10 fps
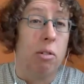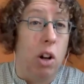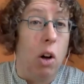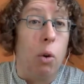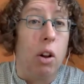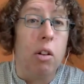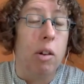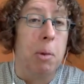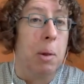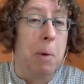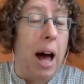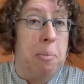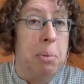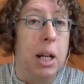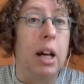know that some of them are
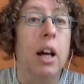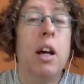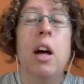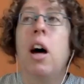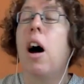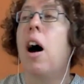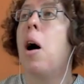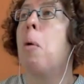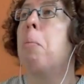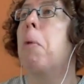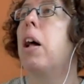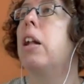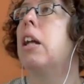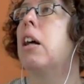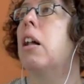happening
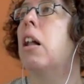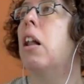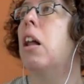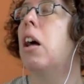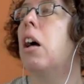until